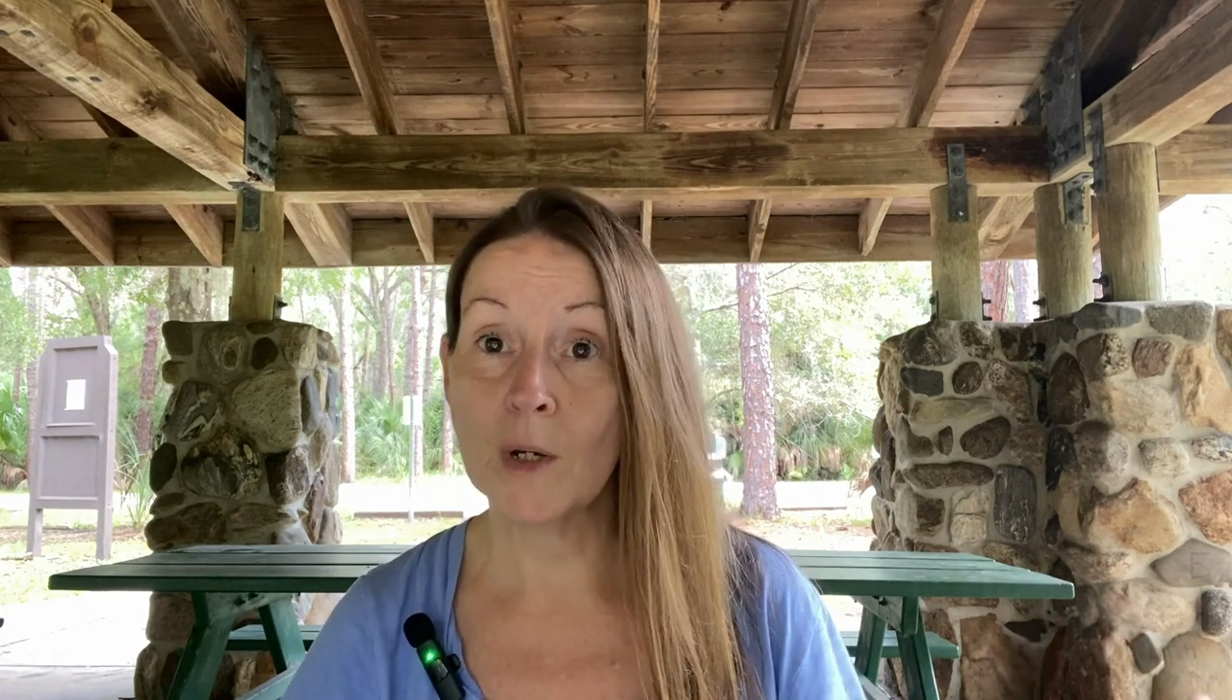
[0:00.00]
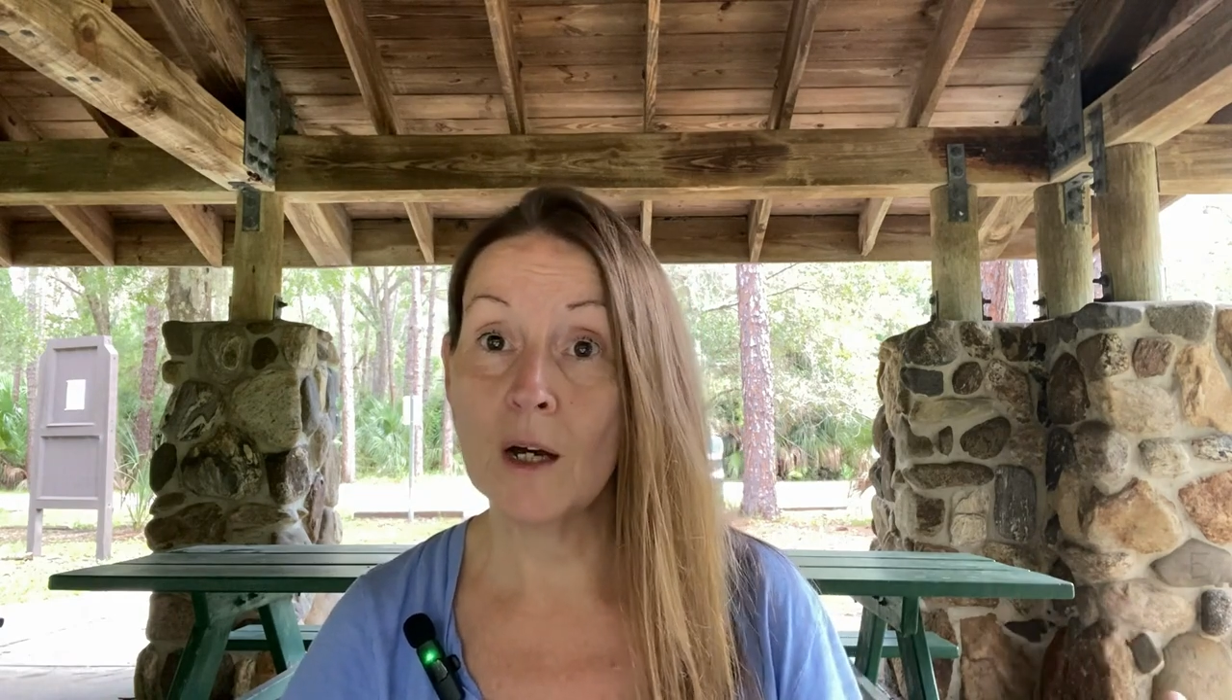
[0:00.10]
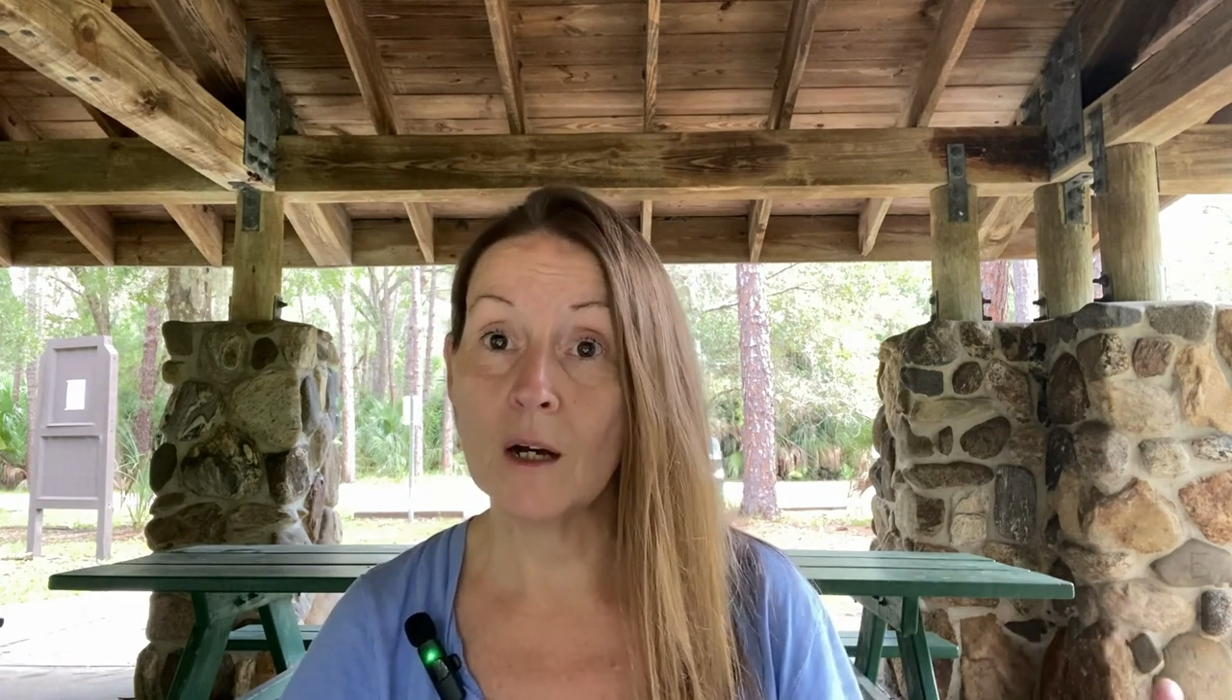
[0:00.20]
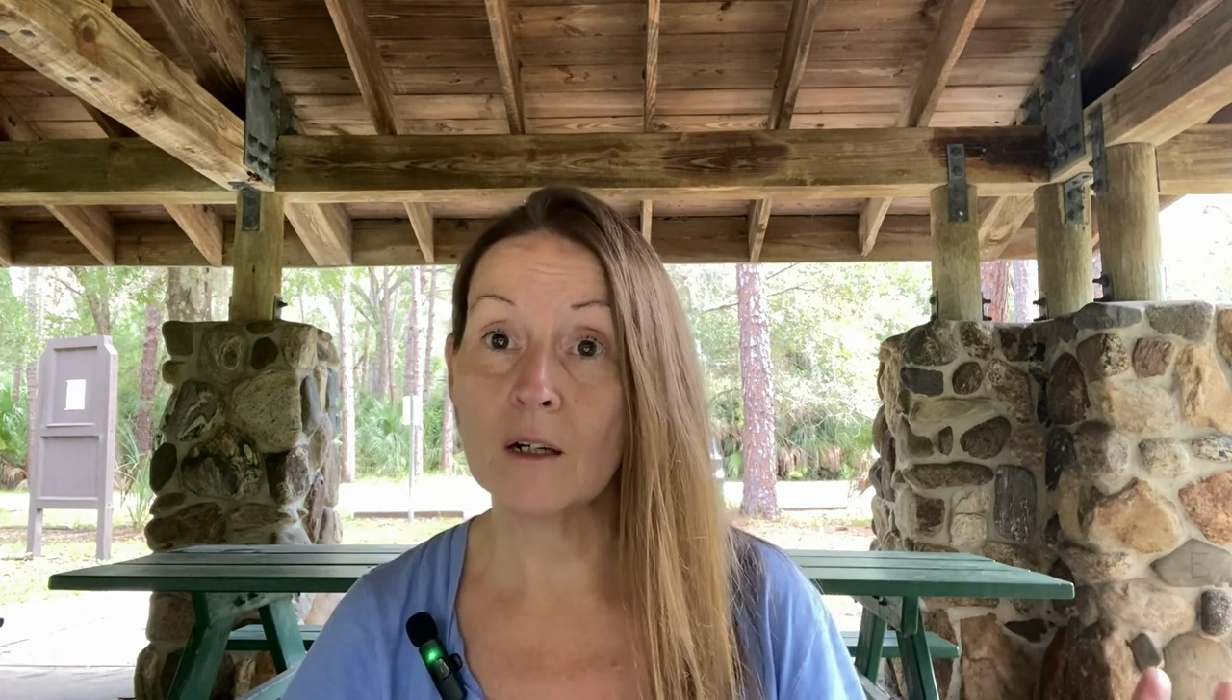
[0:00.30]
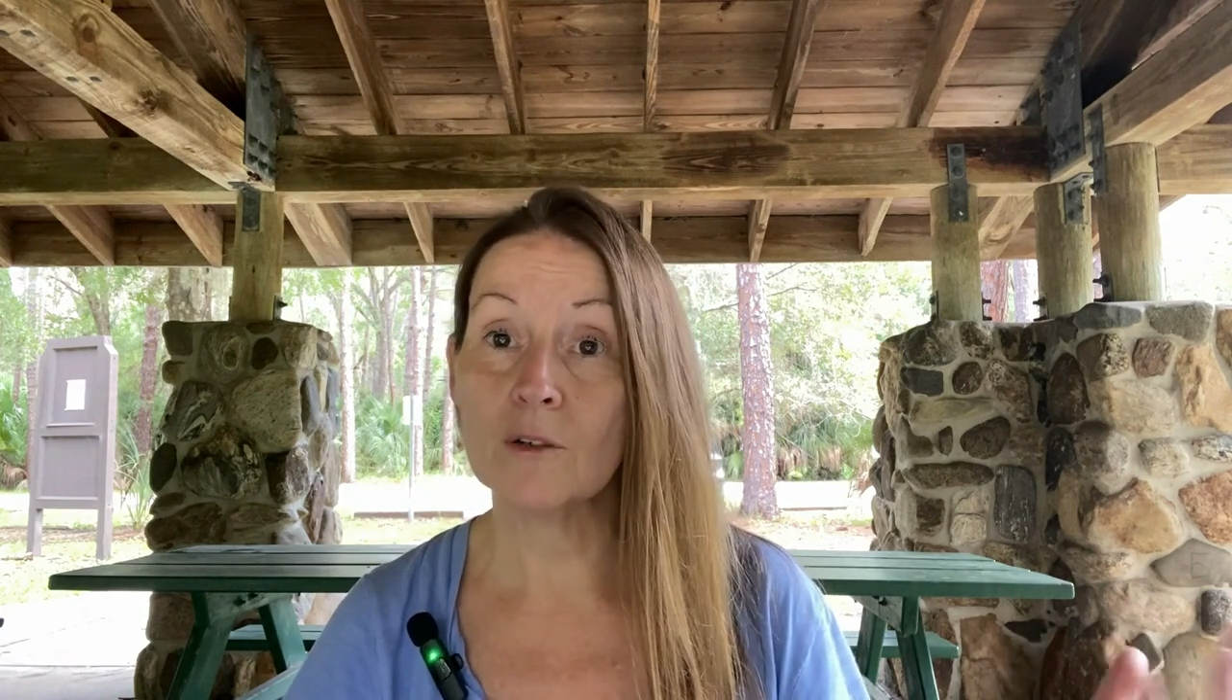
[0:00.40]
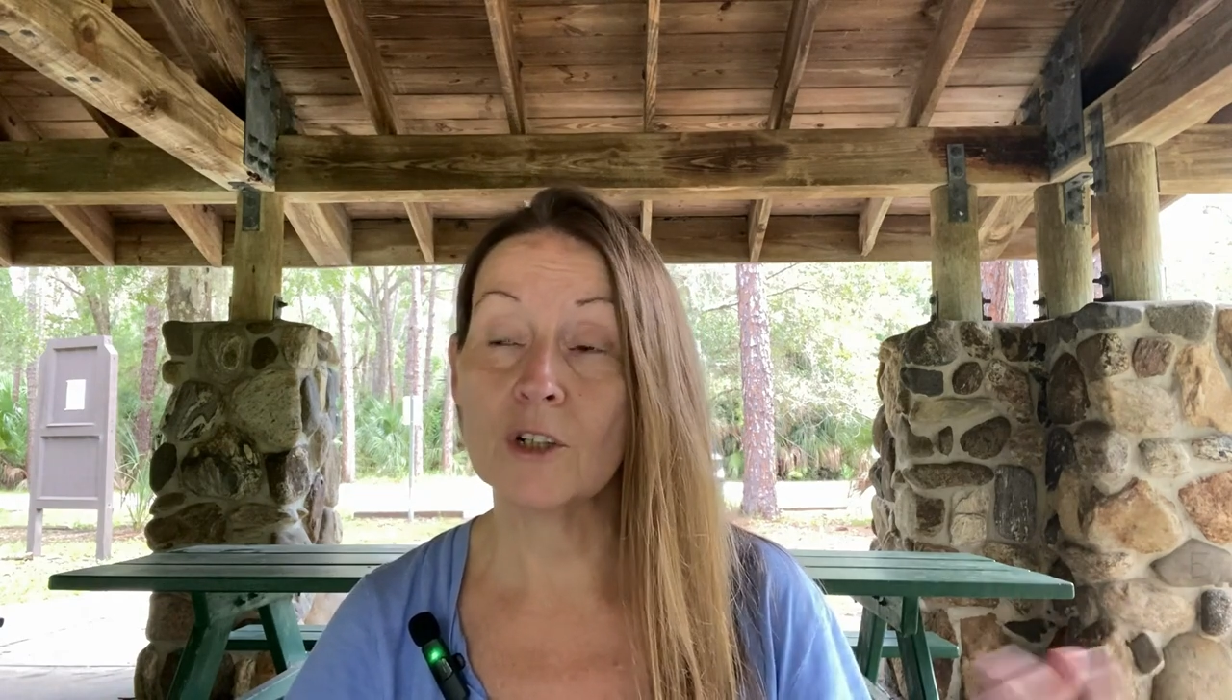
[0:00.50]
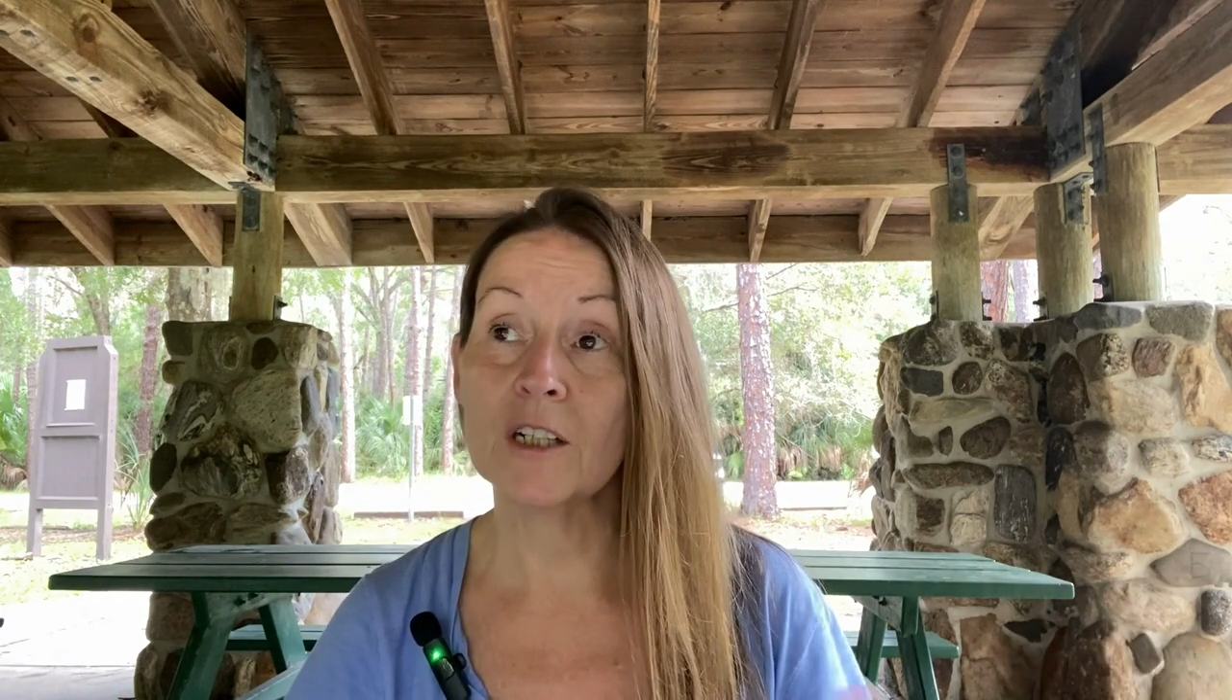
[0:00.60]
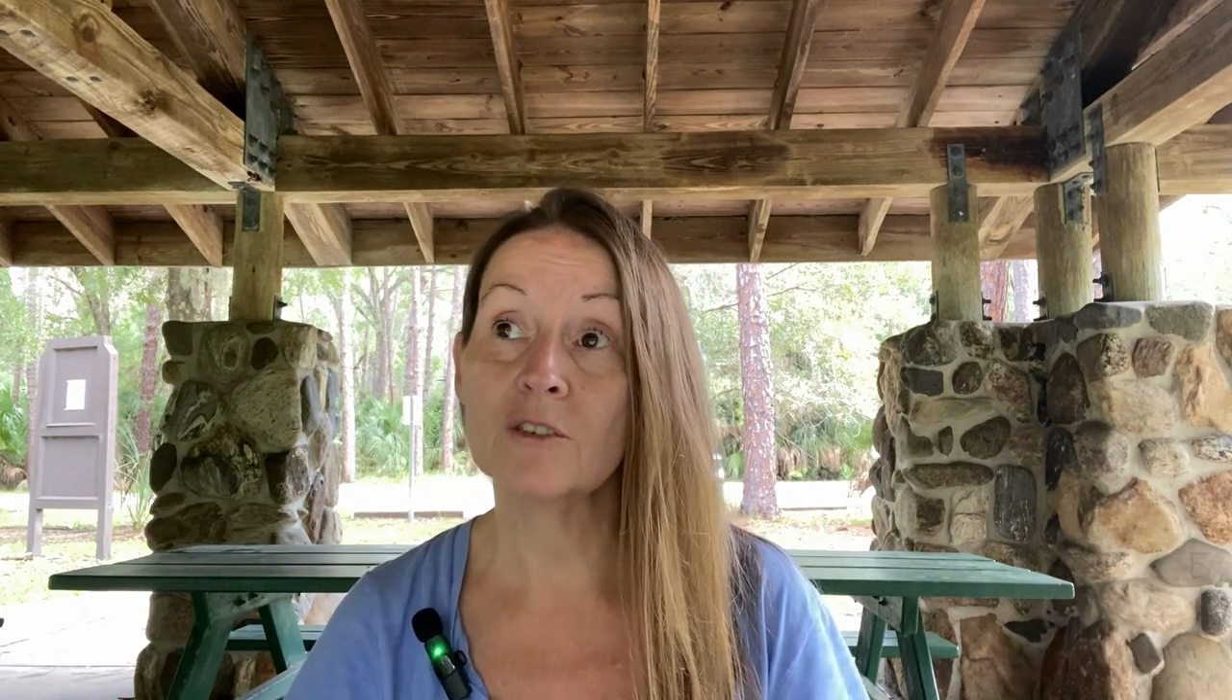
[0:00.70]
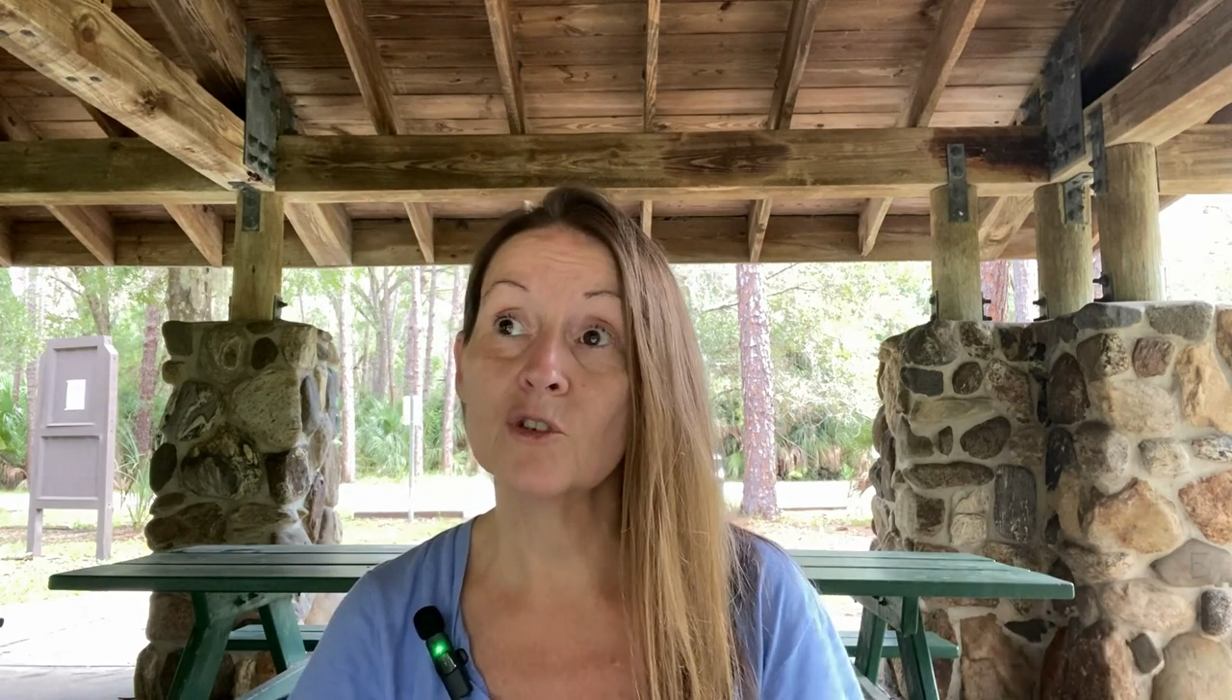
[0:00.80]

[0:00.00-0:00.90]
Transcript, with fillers: back, right?